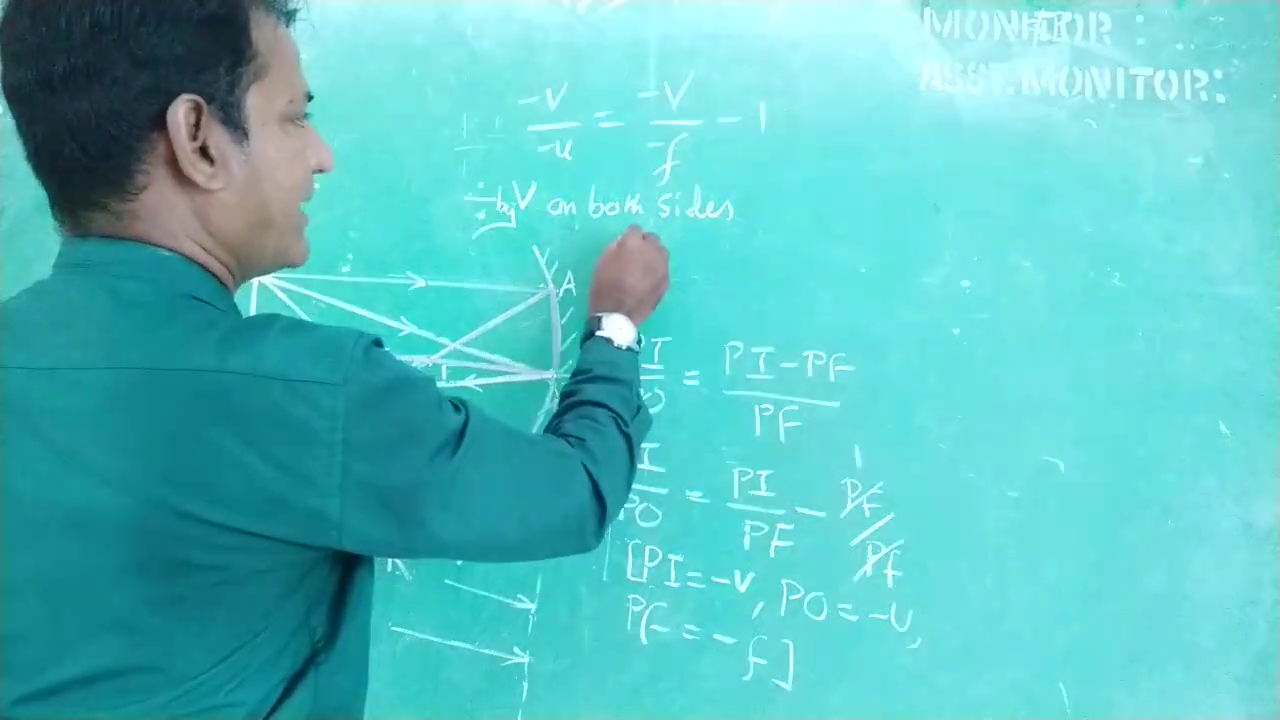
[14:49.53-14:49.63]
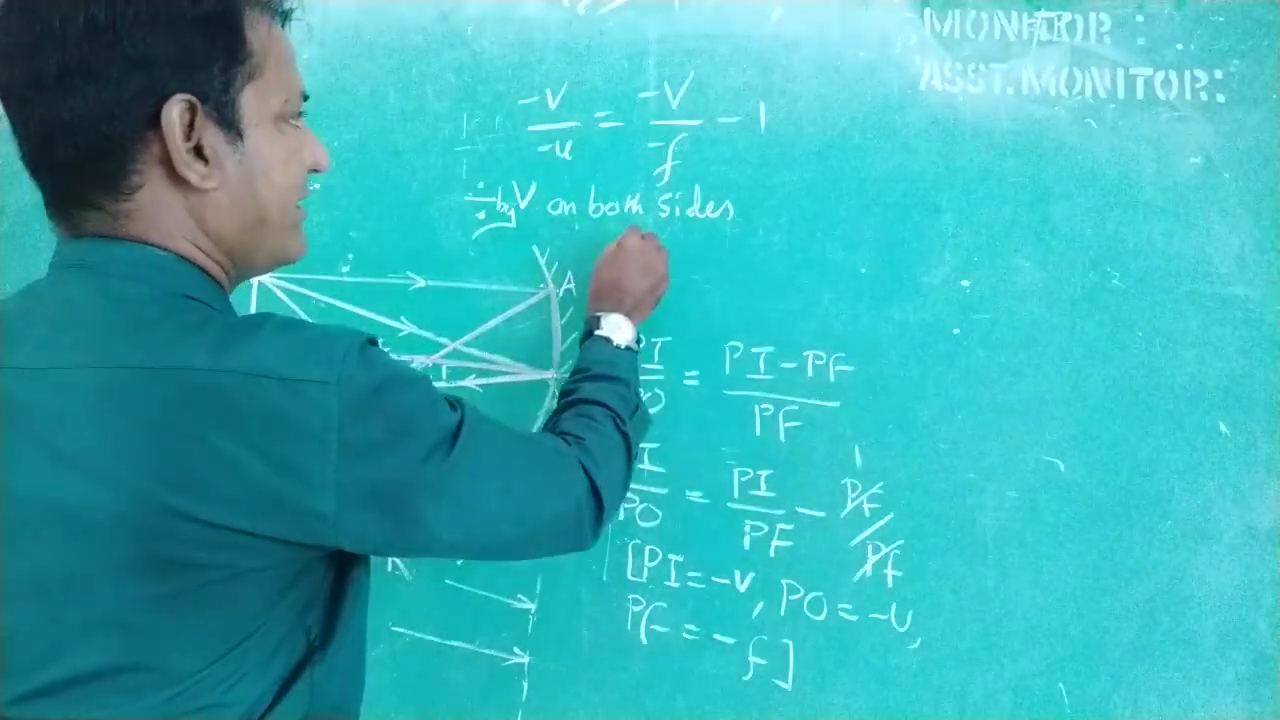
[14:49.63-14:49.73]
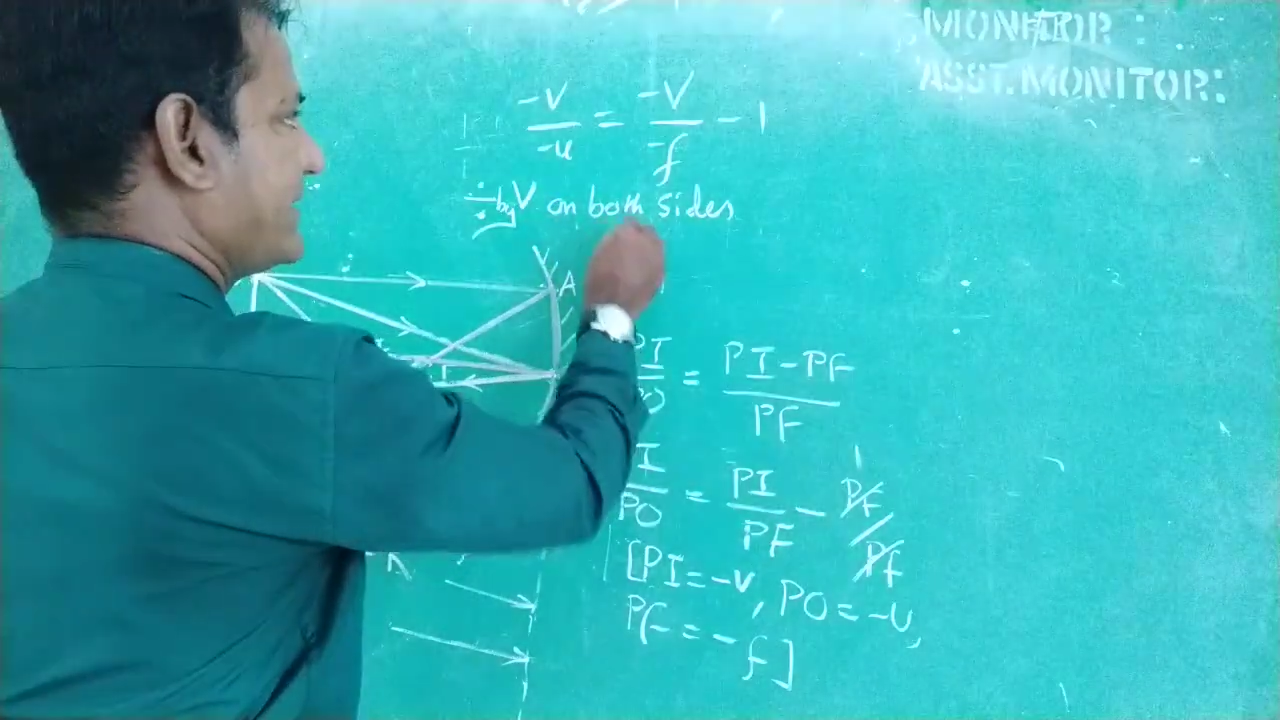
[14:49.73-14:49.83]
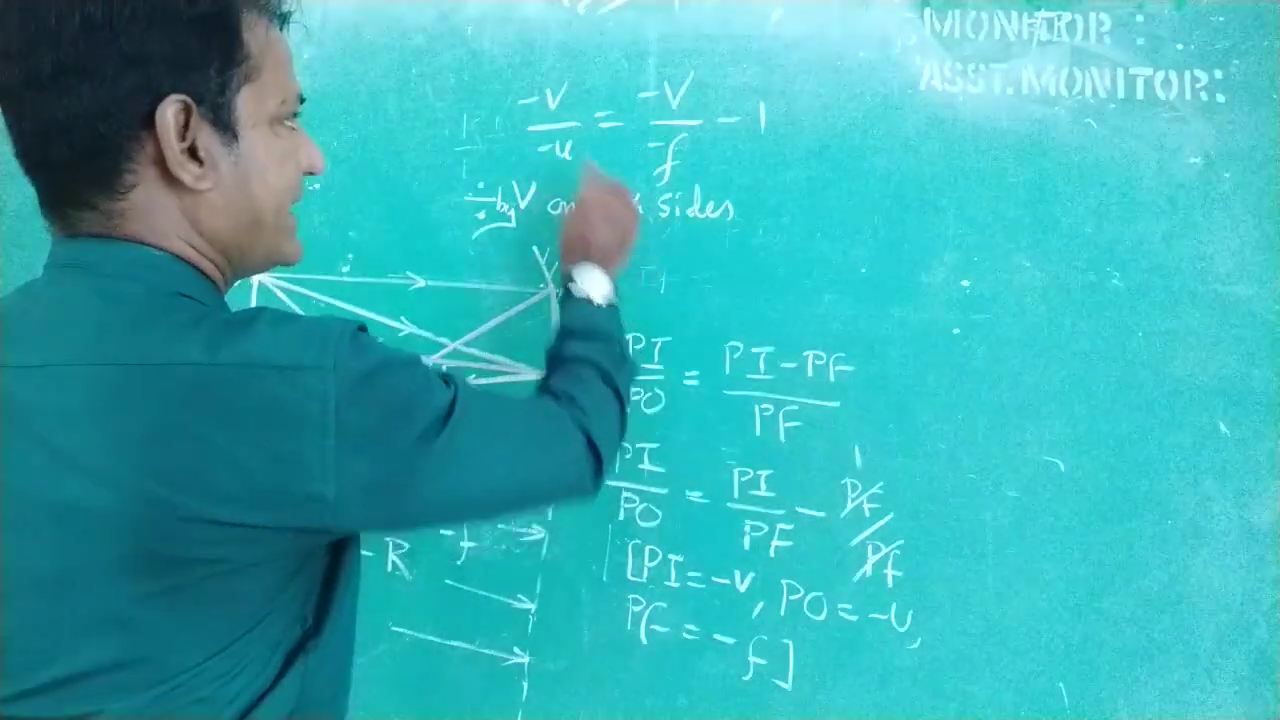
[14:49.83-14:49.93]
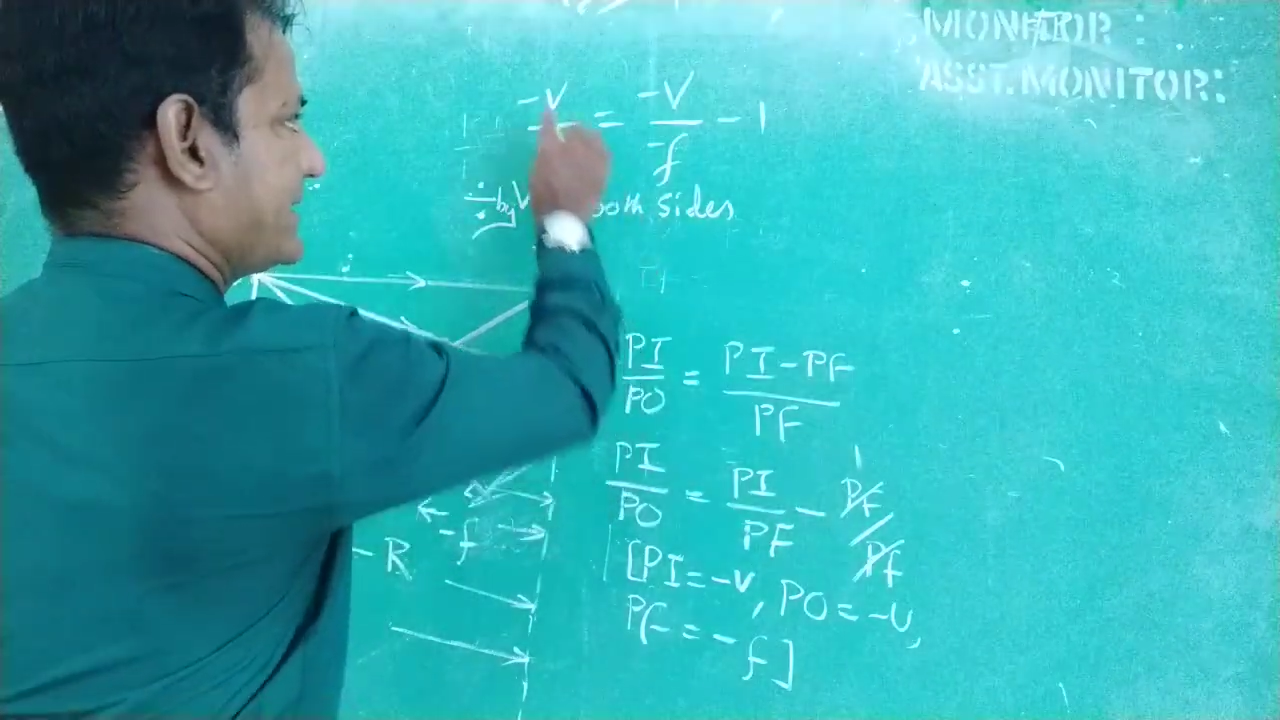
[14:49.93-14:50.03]

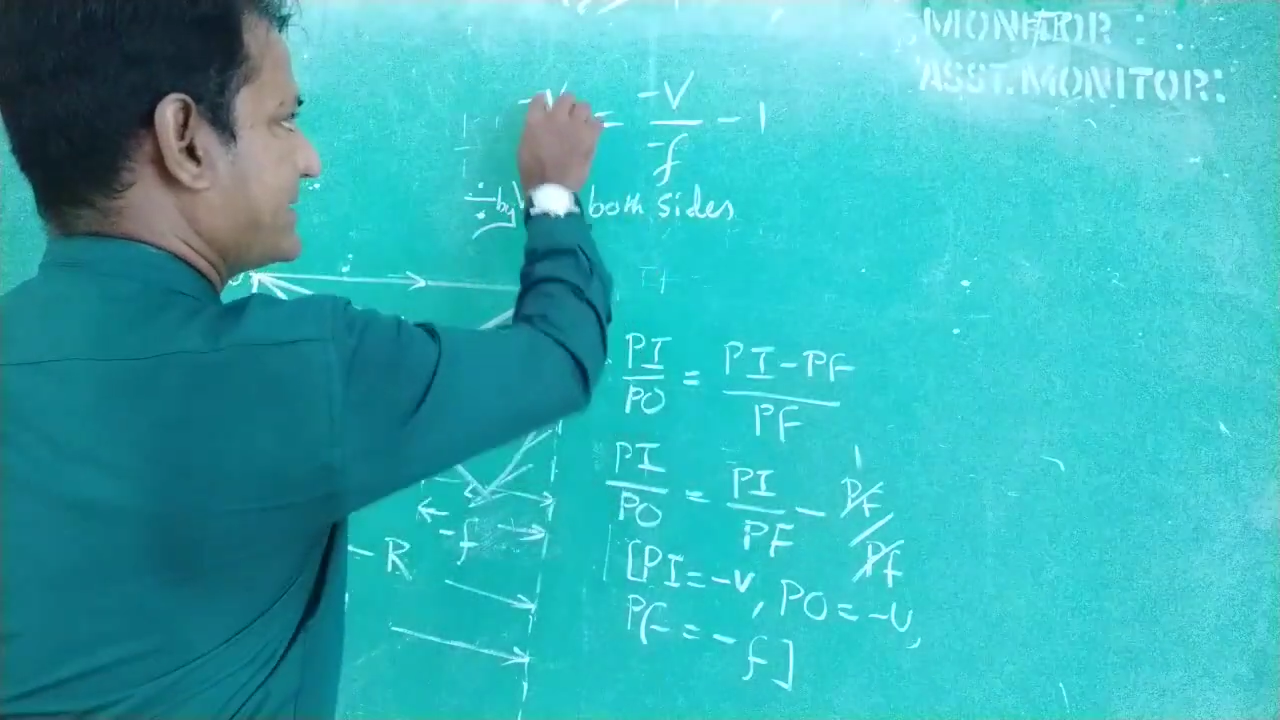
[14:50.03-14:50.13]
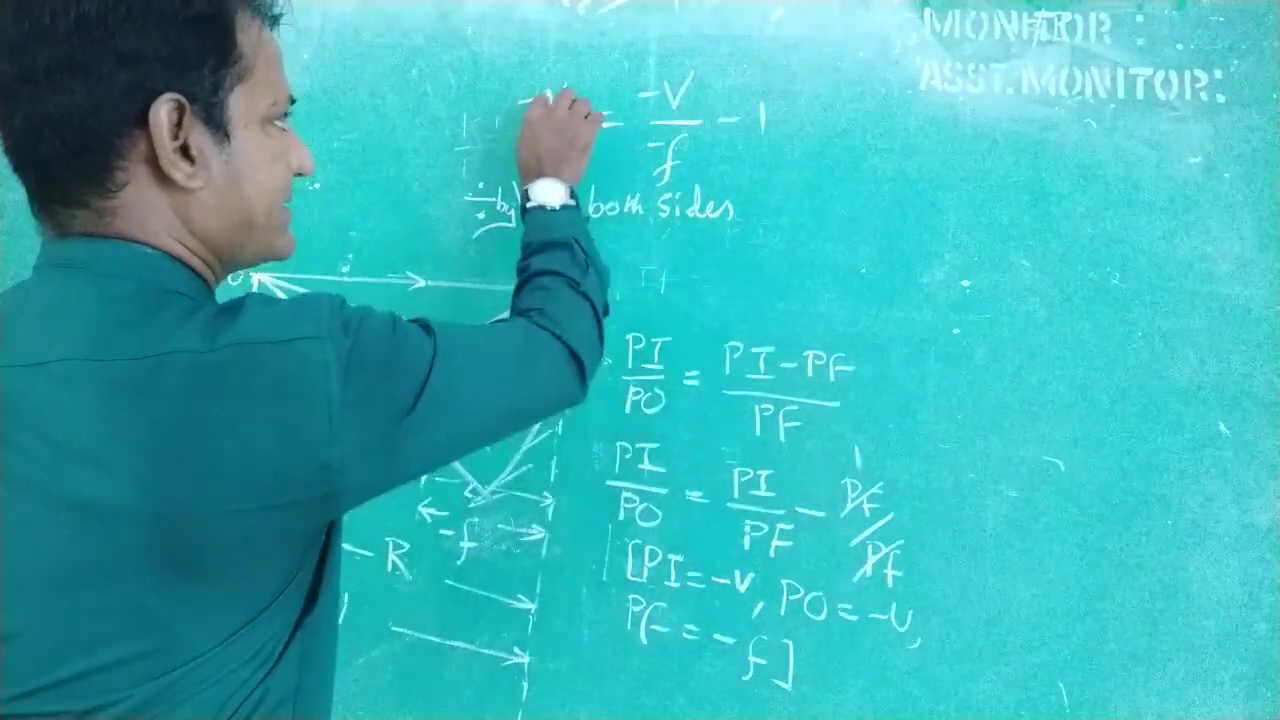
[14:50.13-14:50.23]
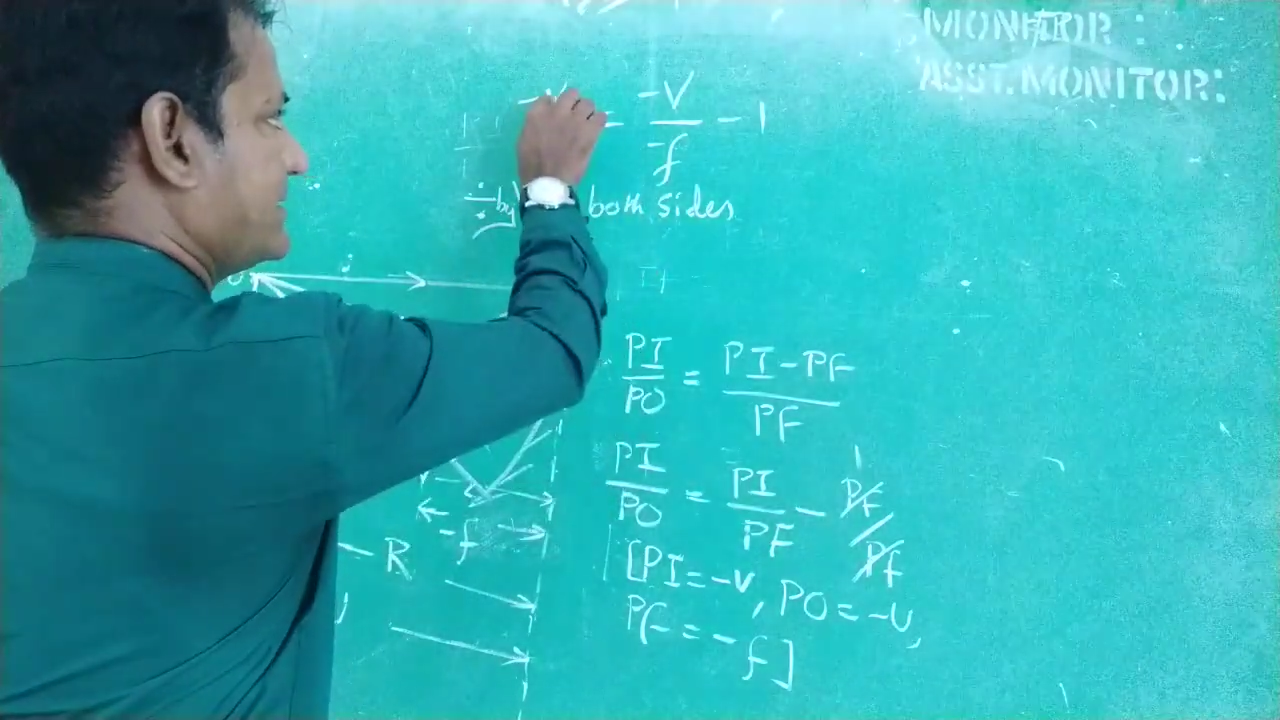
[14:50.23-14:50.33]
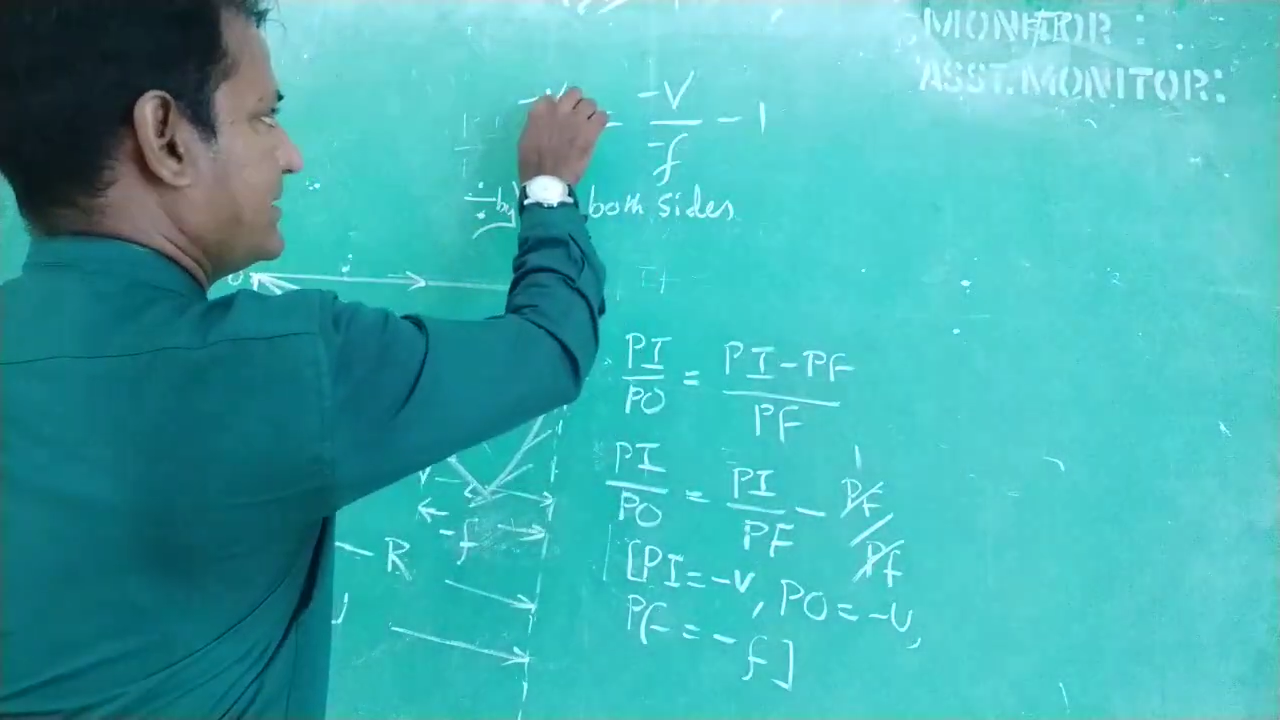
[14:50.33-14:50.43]
I'll get,